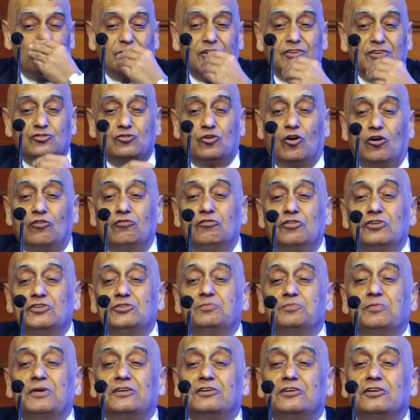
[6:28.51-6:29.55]
It's always
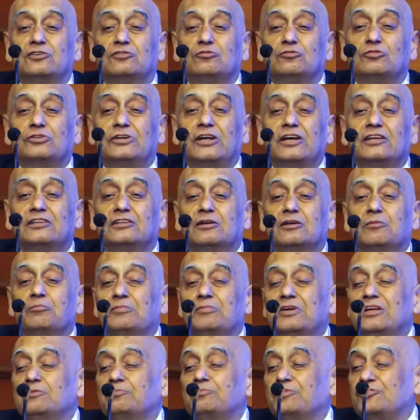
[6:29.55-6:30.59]
better to take the
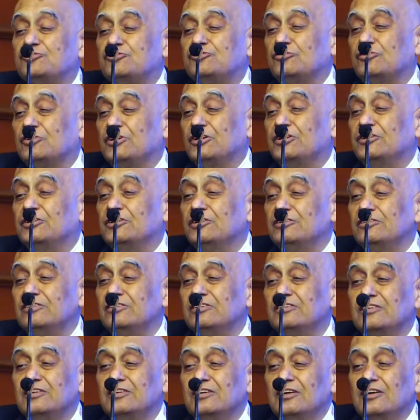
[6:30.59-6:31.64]
mean pressure gradient,